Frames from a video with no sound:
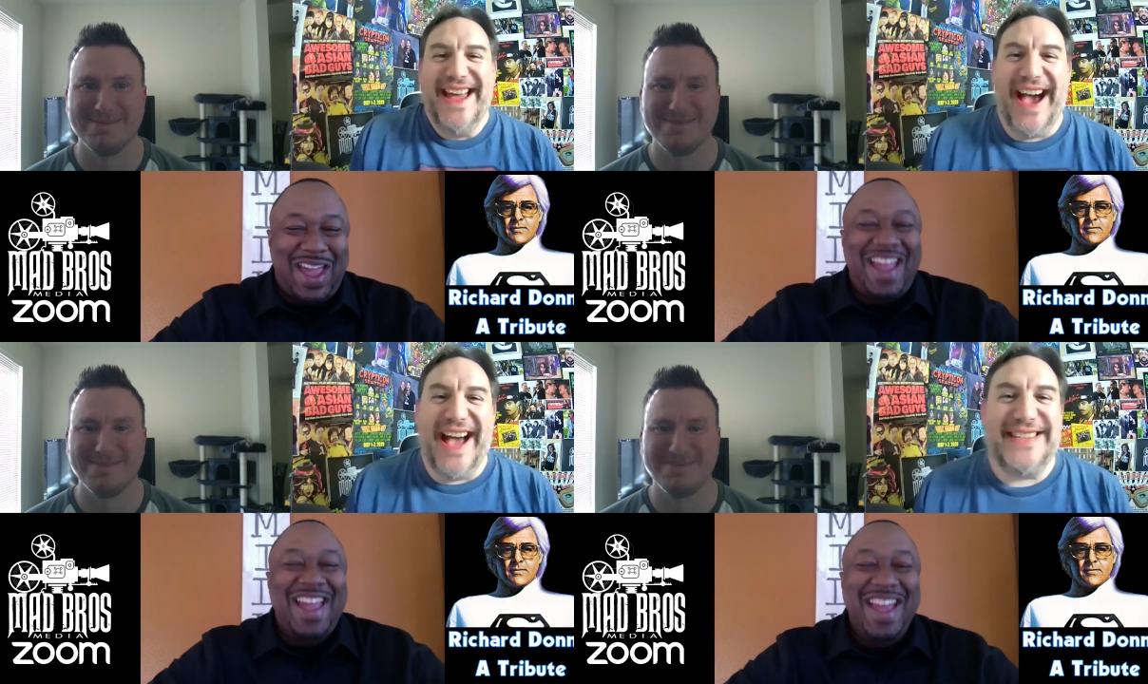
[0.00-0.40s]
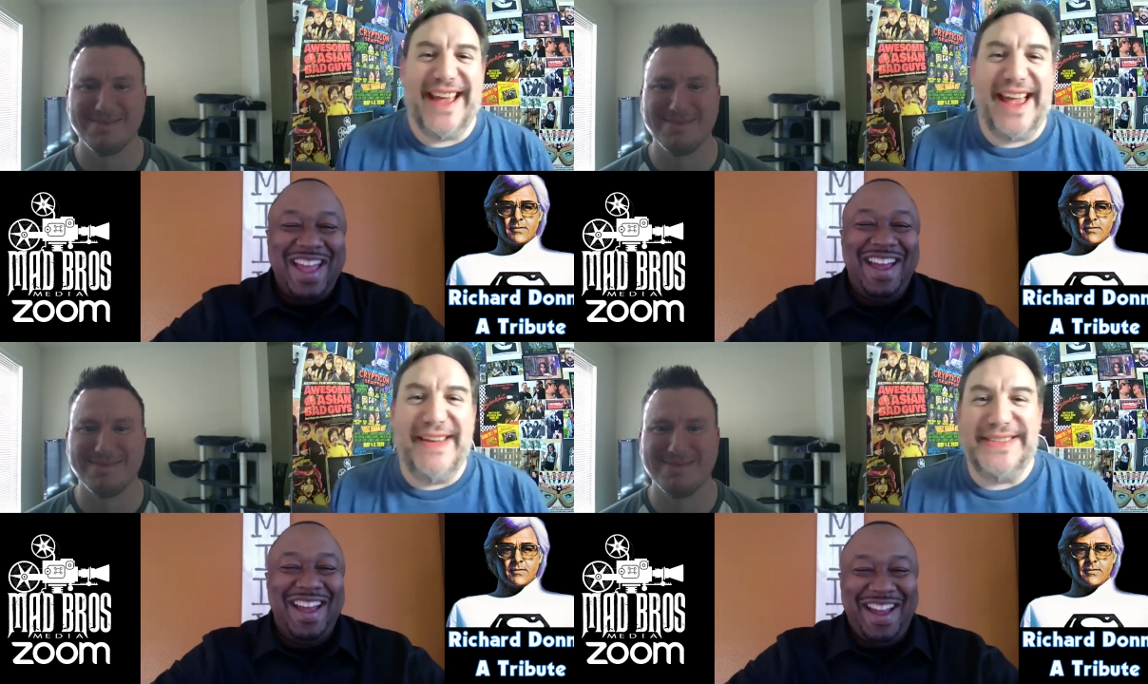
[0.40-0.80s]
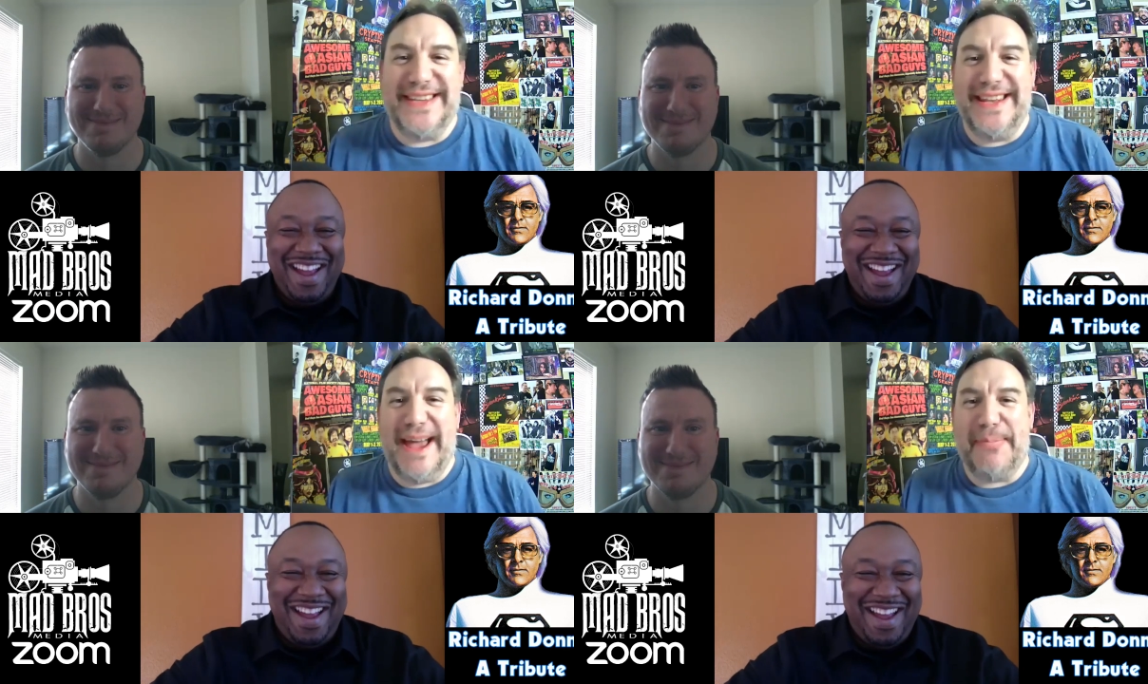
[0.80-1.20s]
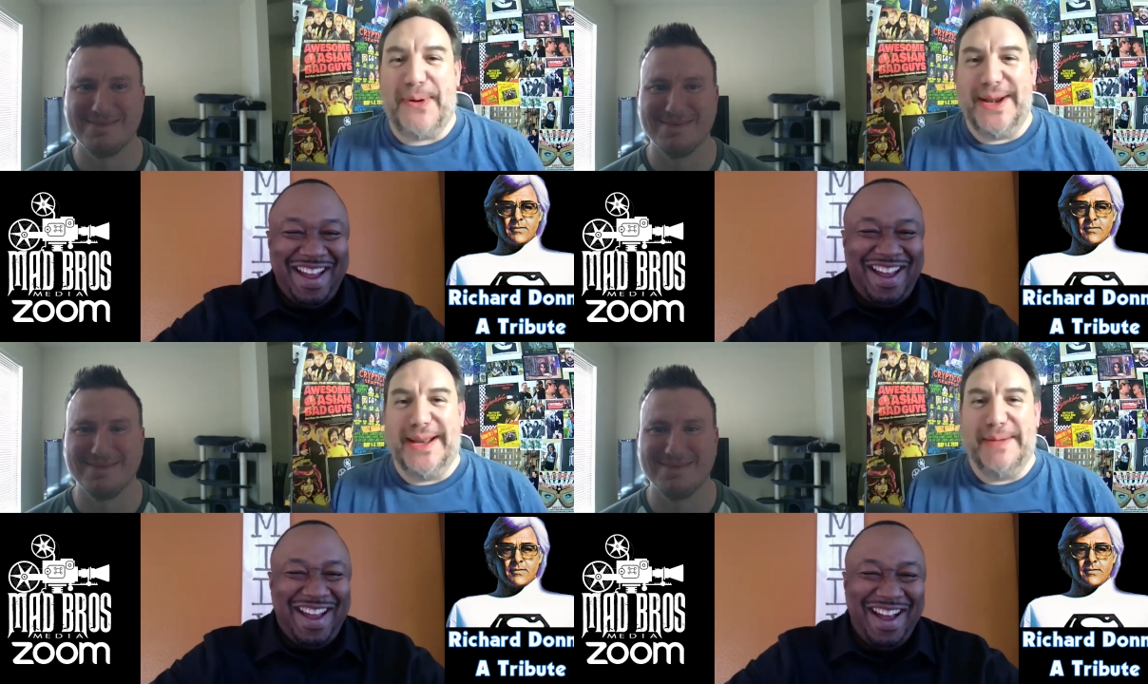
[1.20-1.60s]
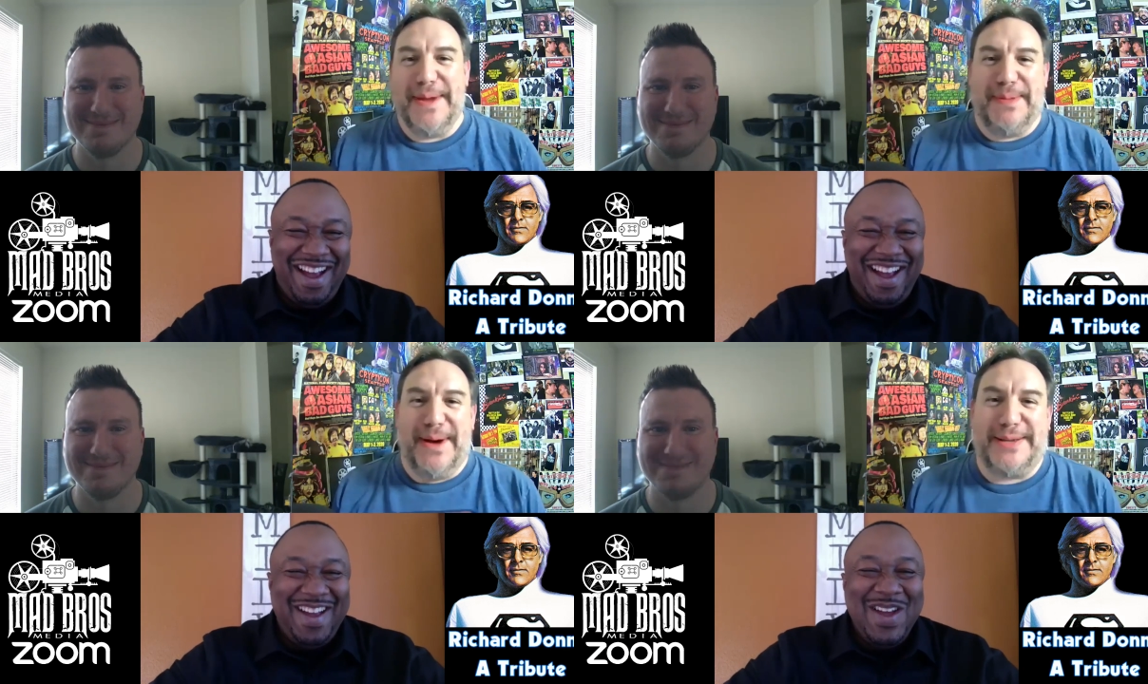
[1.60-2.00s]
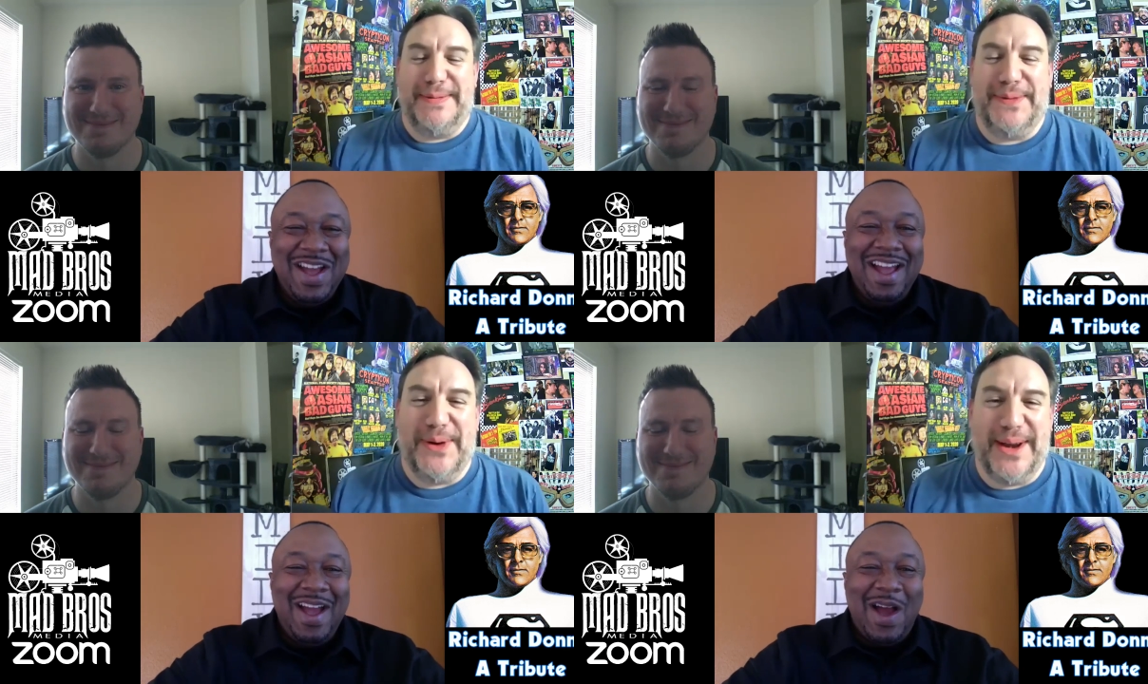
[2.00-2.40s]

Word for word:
Speaker 1: I said I hadn't seen that part in the beatbox before.